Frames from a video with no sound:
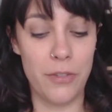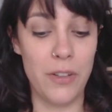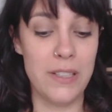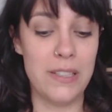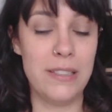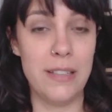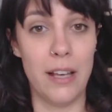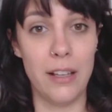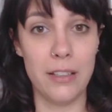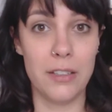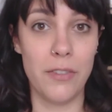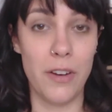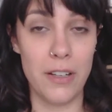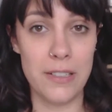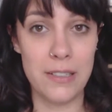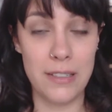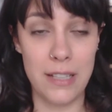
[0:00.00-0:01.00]
cells of
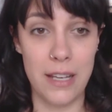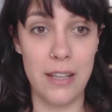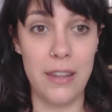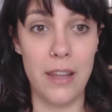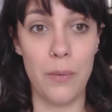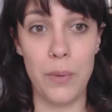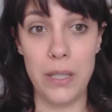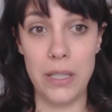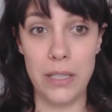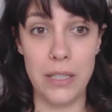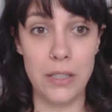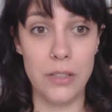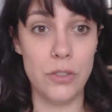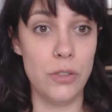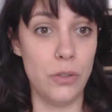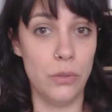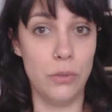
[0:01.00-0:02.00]
our skin that we
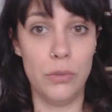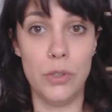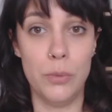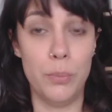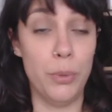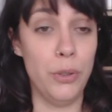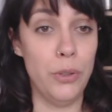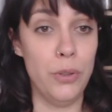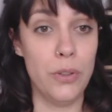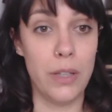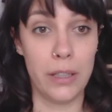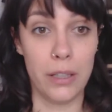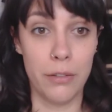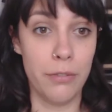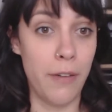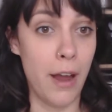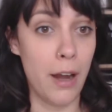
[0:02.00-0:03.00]
need to produce, like
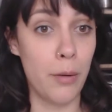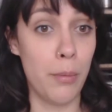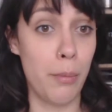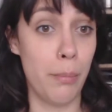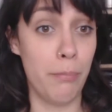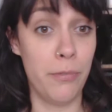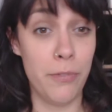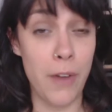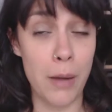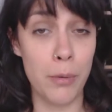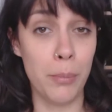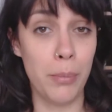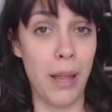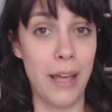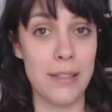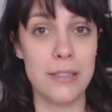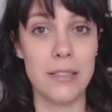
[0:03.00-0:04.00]
the
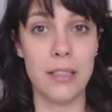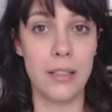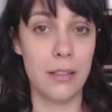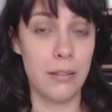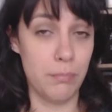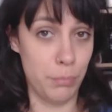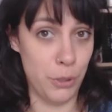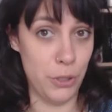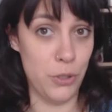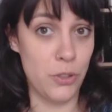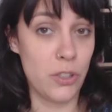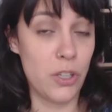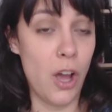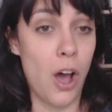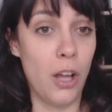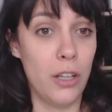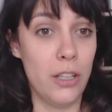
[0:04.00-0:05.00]
fibroblasts to produce
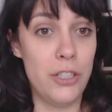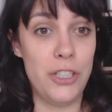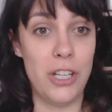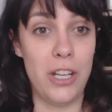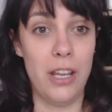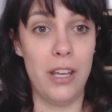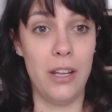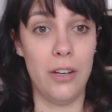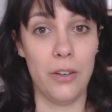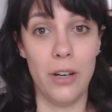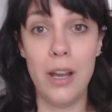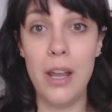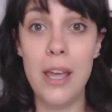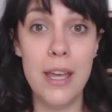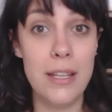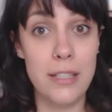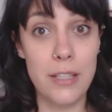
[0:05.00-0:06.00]
collagen, or
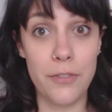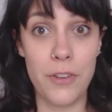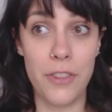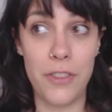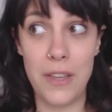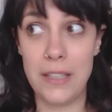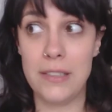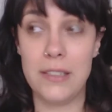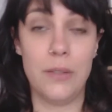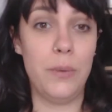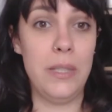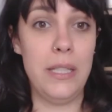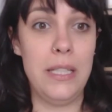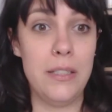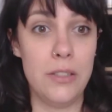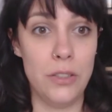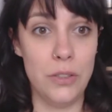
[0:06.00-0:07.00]
different things that we
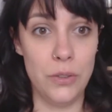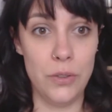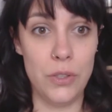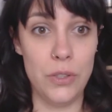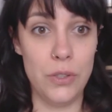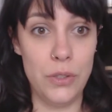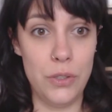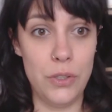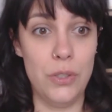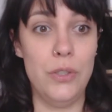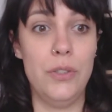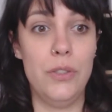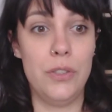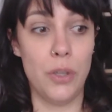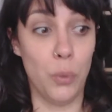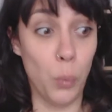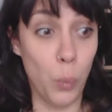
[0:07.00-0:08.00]
need to
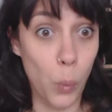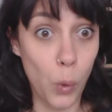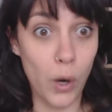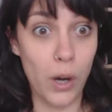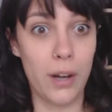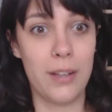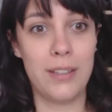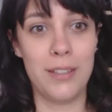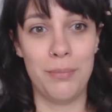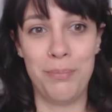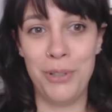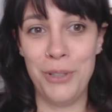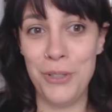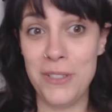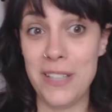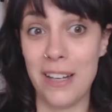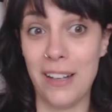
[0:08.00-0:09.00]
work to
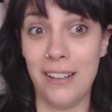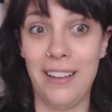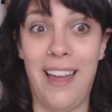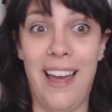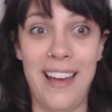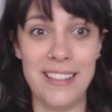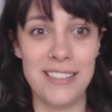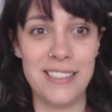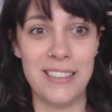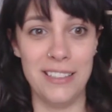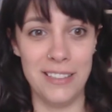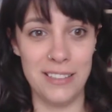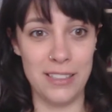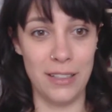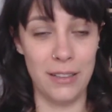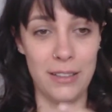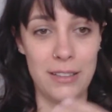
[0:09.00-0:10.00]
produce that elastin,
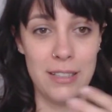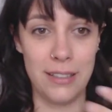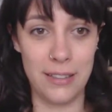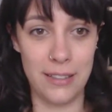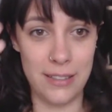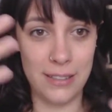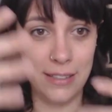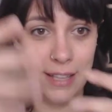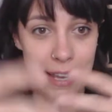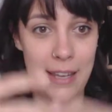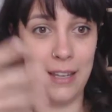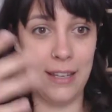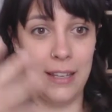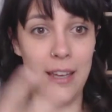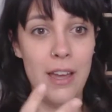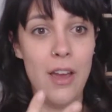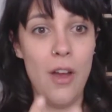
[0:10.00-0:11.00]
to
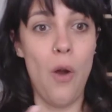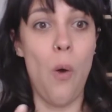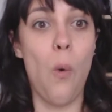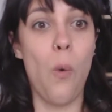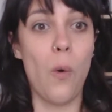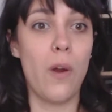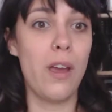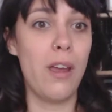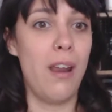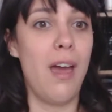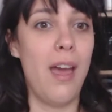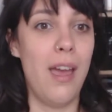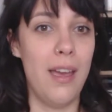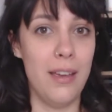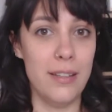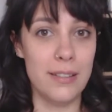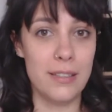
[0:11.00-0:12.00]
stay
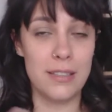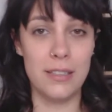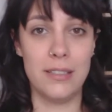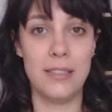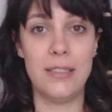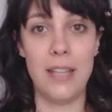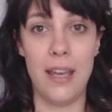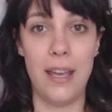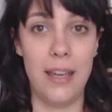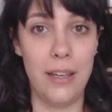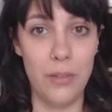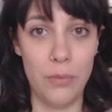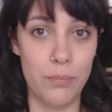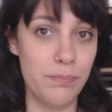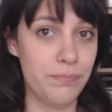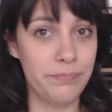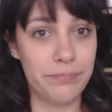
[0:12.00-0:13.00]
organized, to
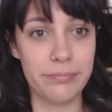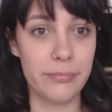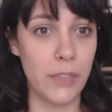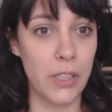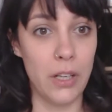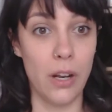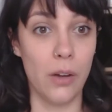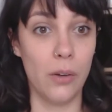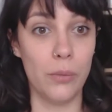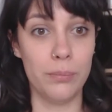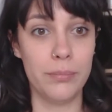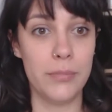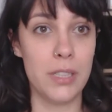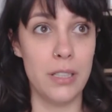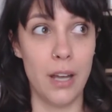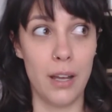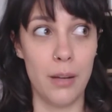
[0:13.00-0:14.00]
stay,
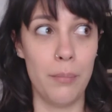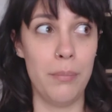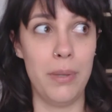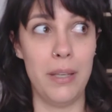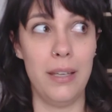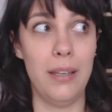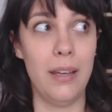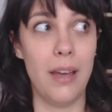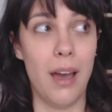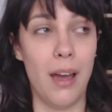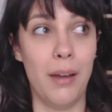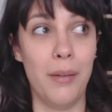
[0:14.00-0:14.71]
to not be